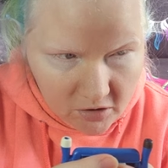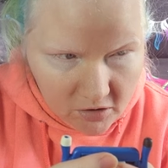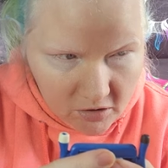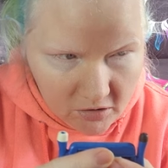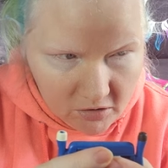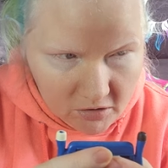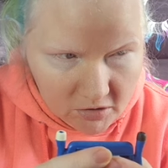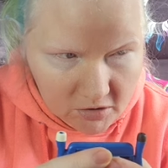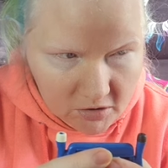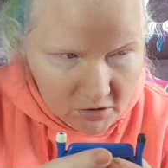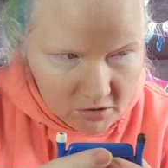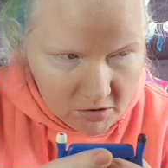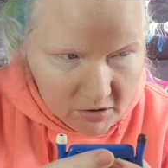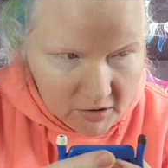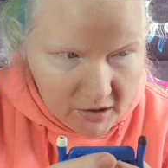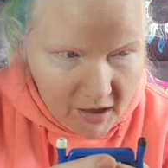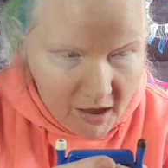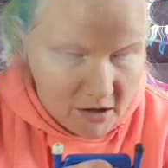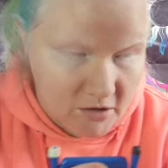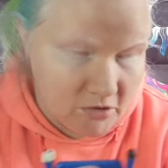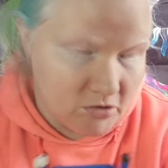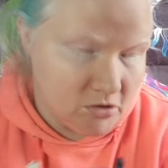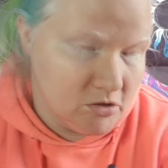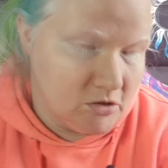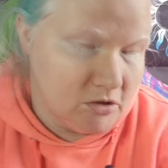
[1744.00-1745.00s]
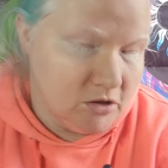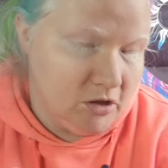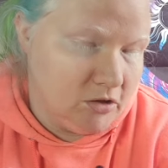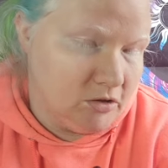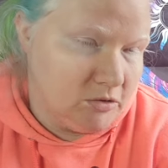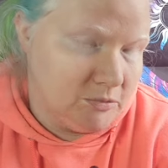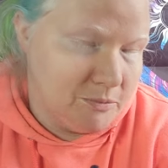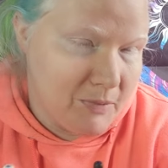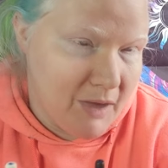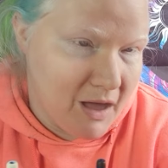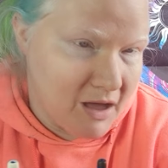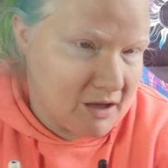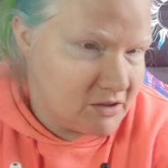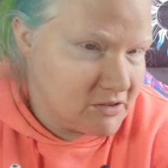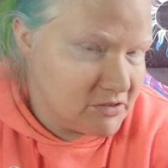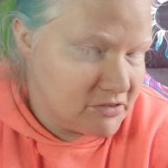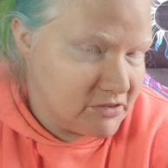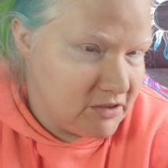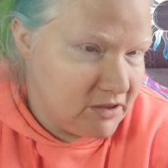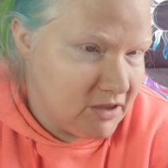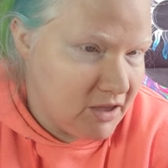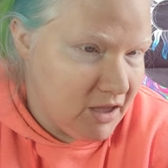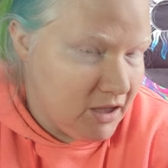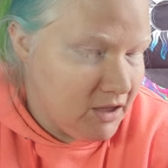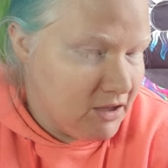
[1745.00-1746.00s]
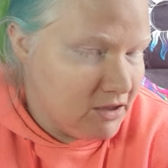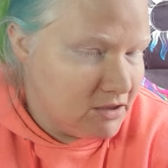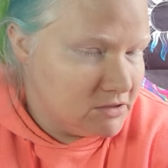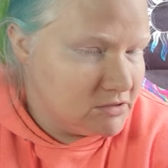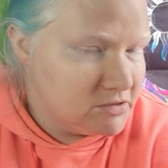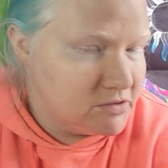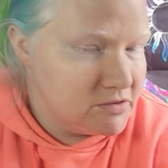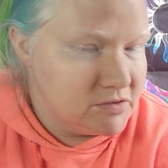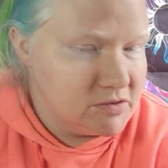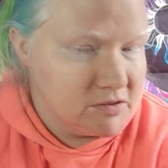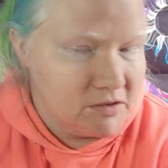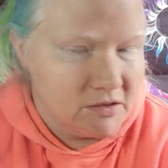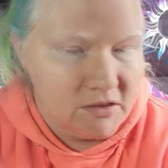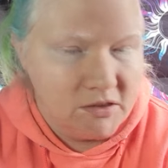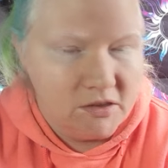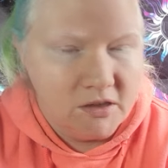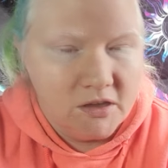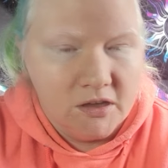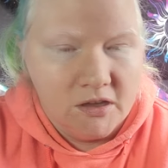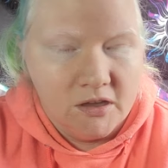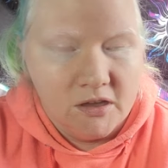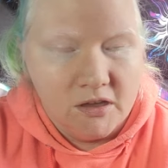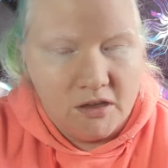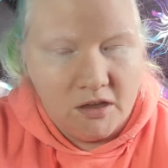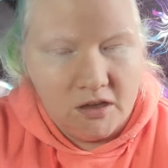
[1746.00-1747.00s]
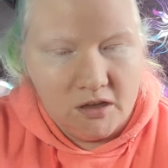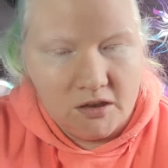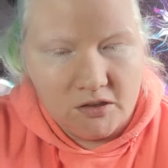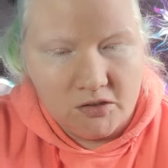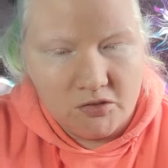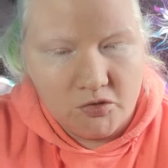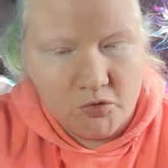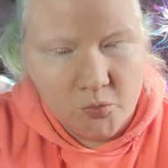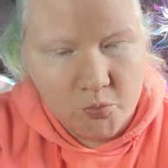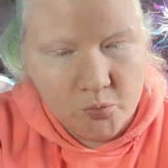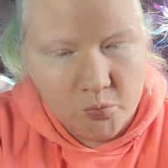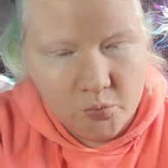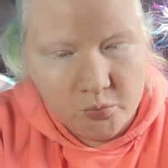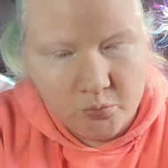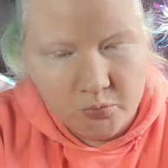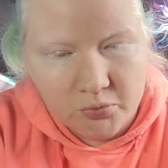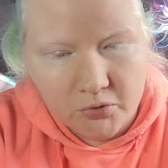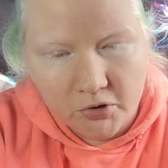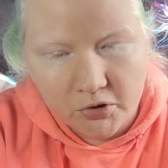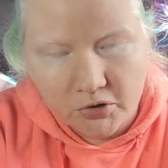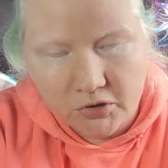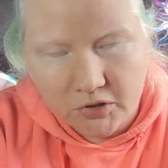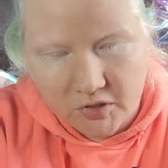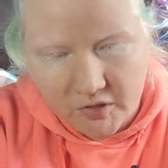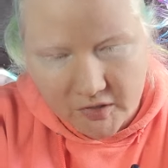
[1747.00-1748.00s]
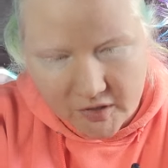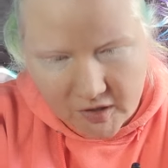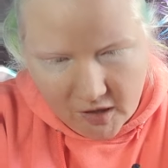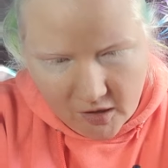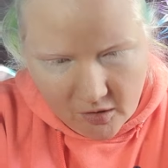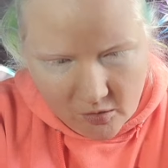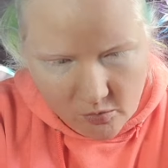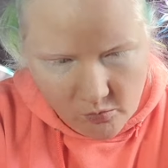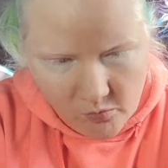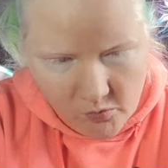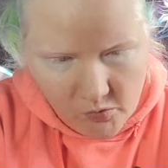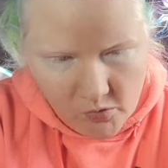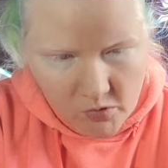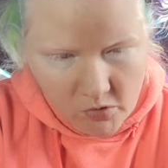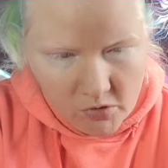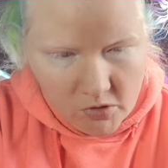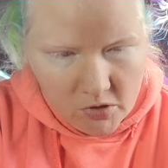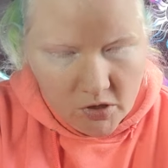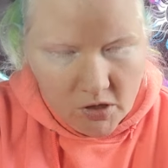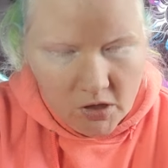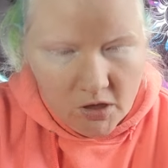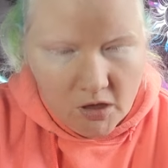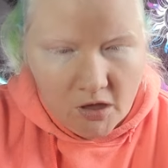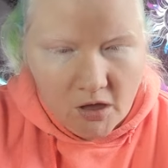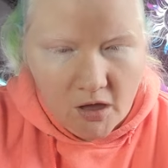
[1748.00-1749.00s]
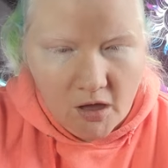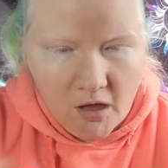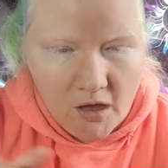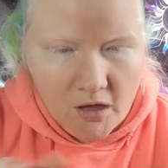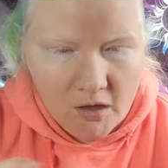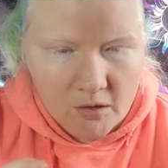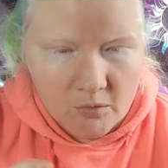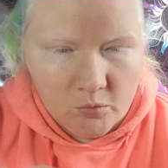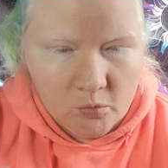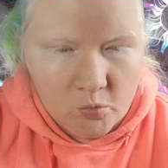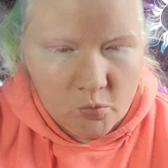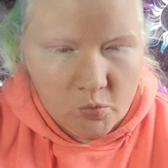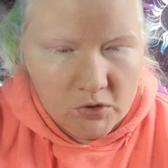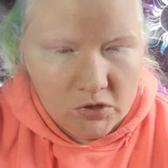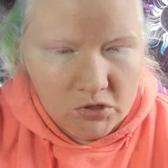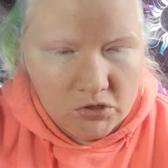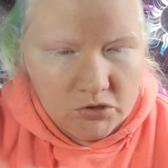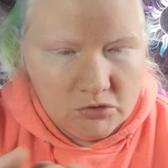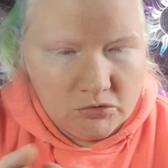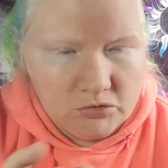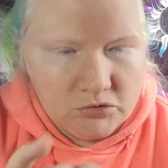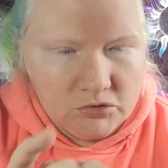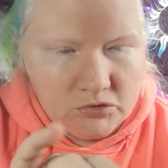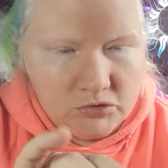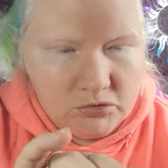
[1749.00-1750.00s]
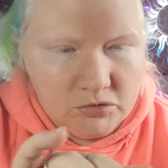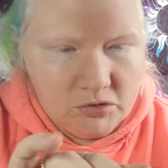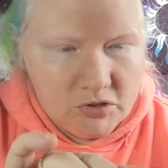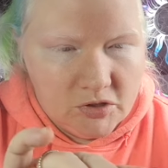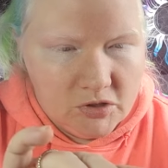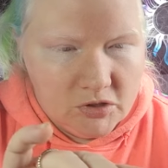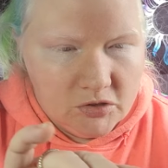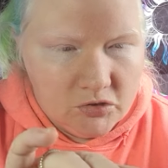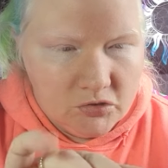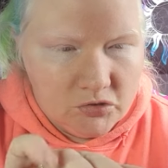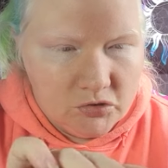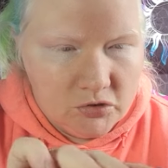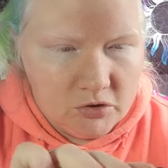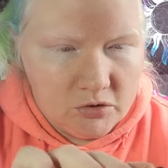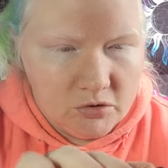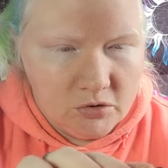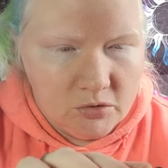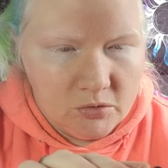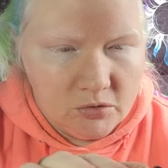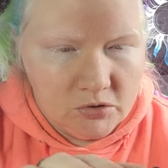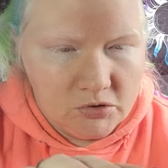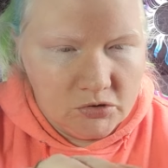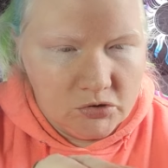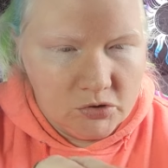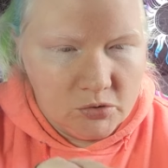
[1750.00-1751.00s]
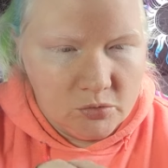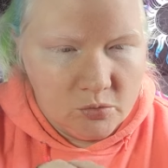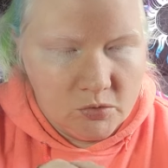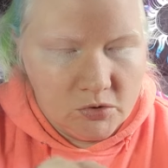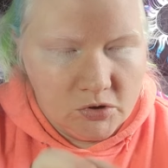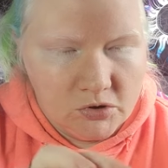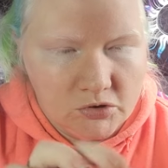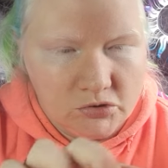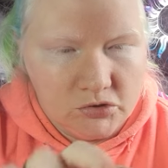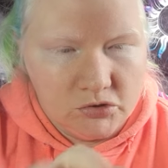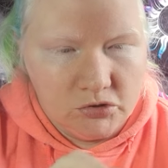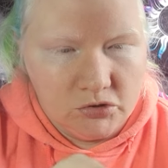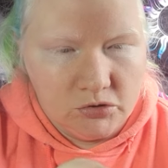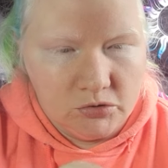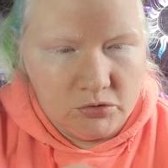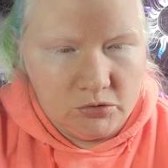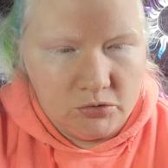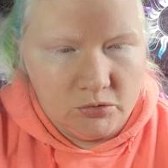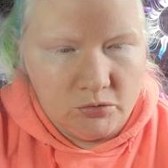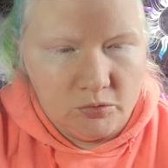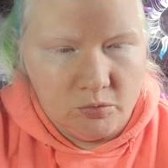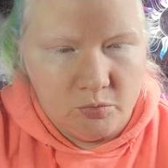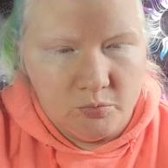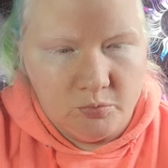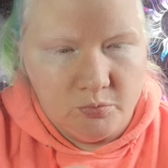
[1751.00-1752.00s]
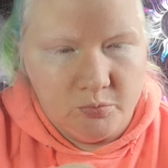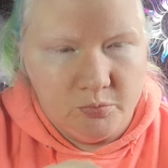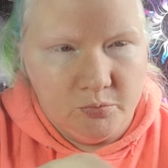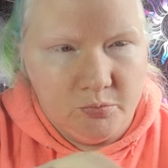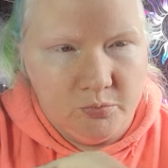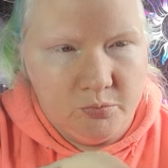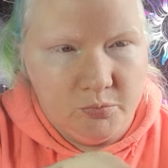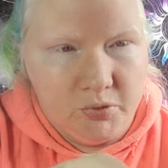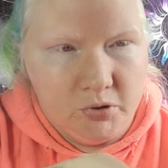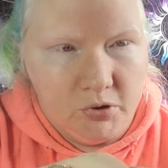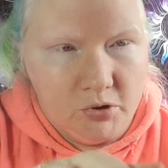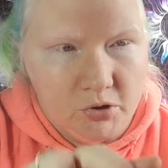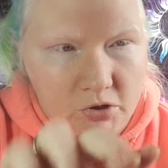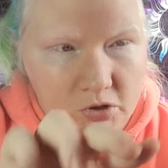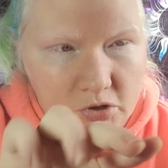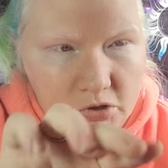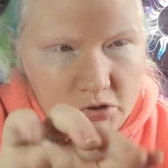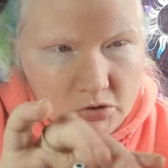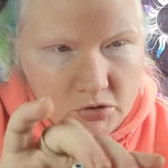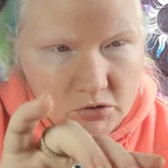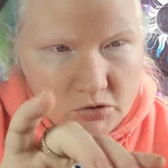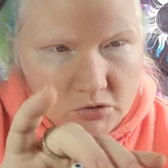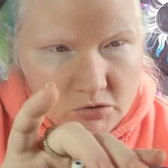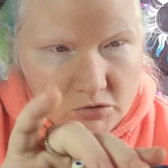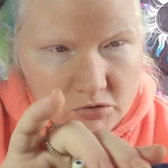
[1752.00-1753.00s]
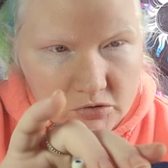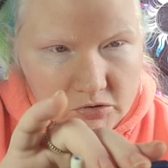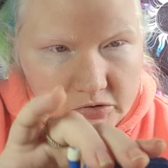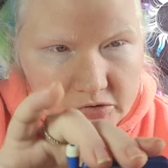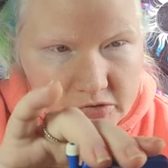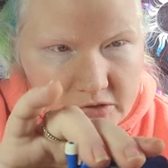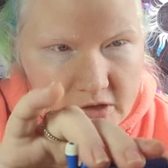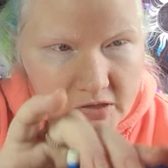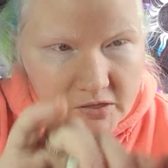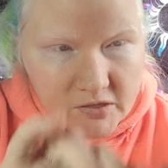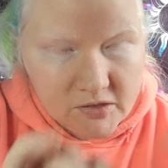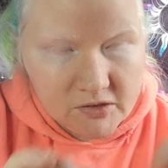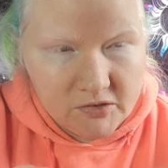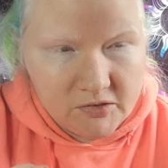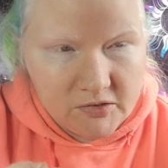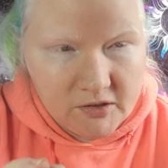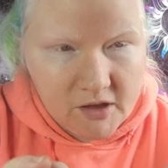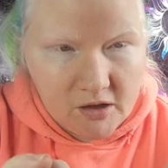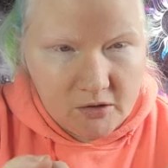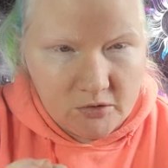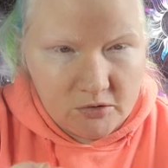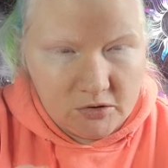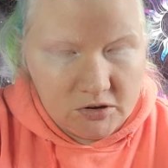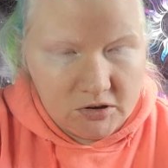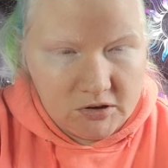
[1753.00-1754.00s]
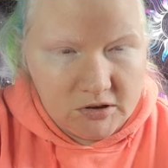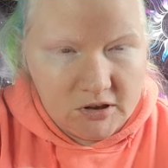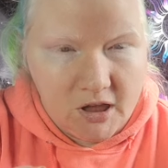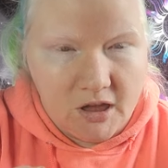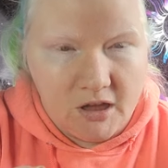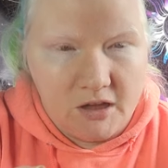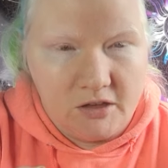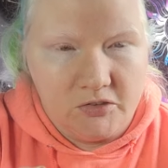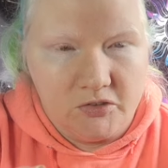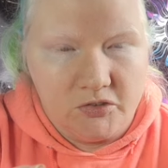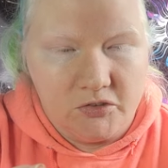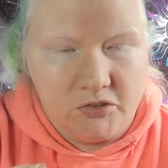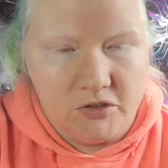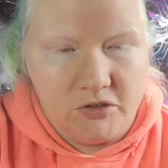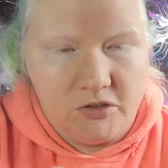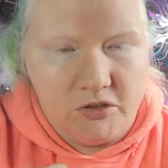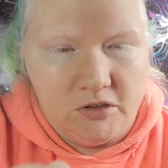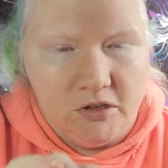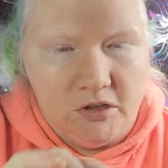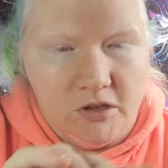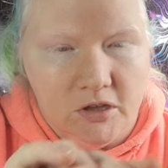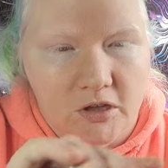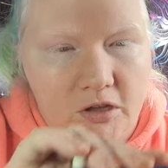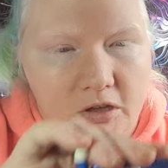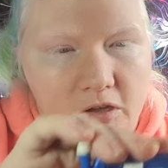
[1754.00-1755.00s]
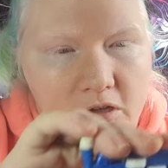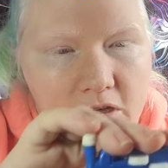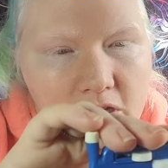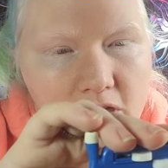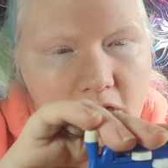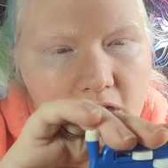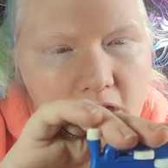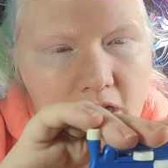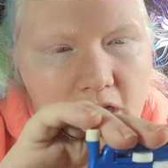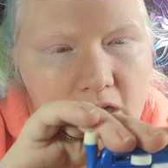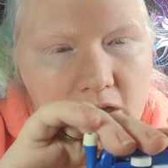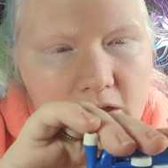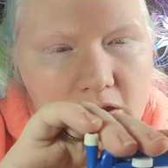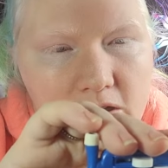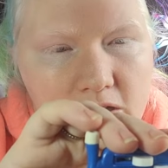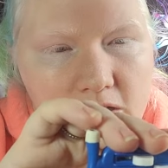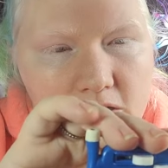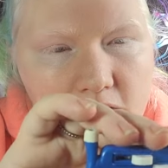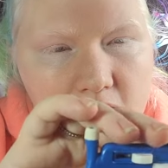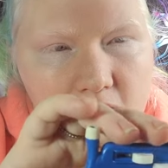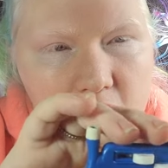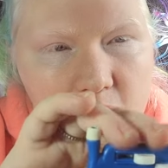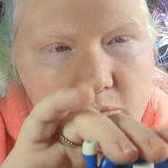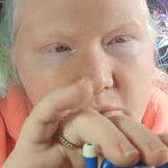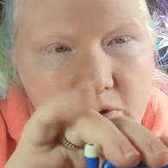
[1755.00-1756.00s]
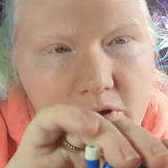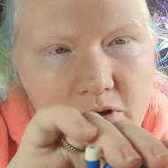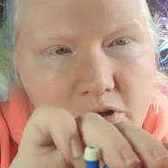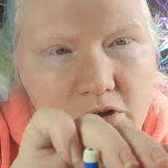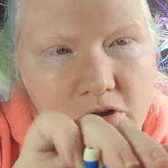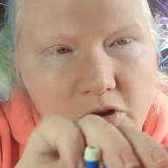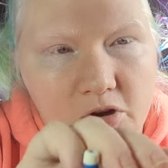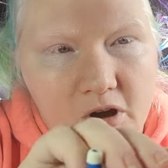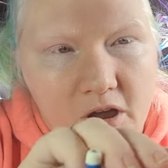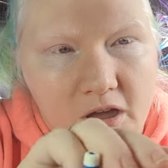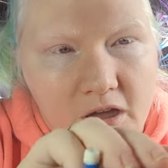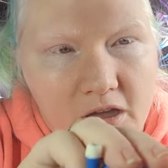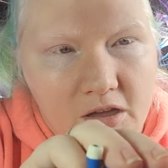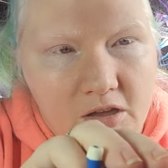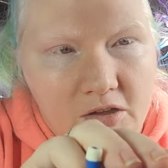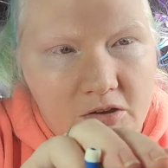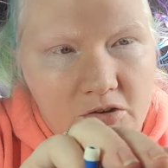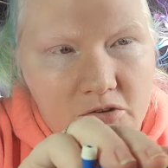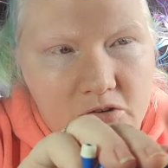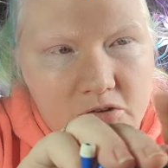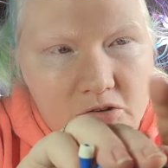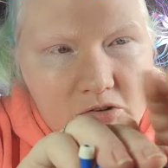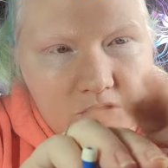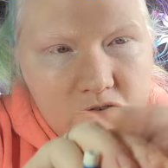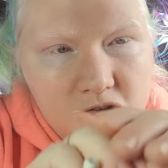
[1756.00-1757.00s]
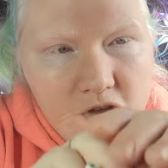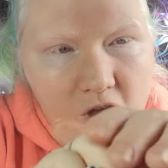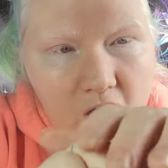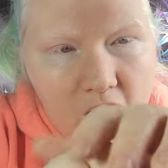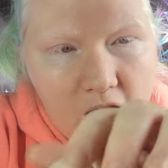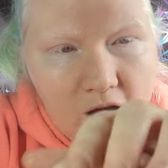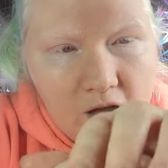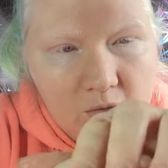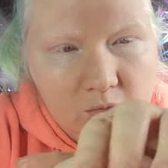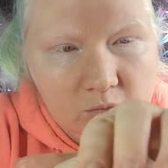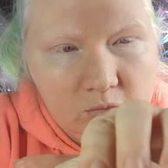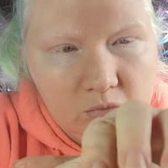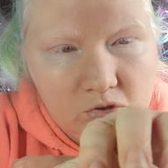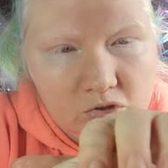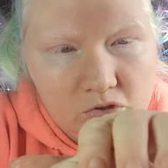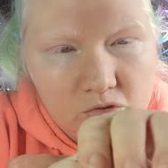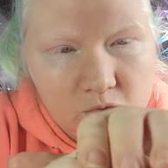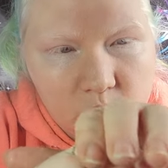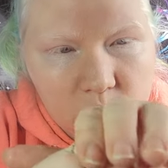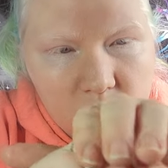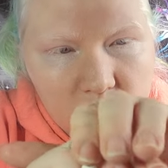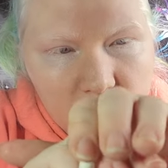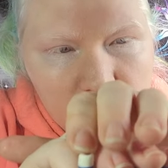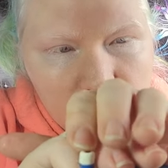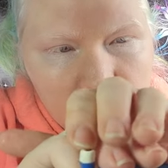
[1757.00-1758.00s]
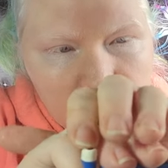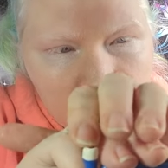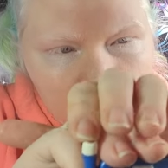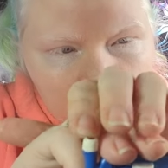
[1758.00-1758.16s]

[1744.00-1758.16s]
called, or a catalog called MaxiAids. It is brilliantly helpful. Um, when you do this, you're going to want to put, set this down on a desk and either put your hand on top between the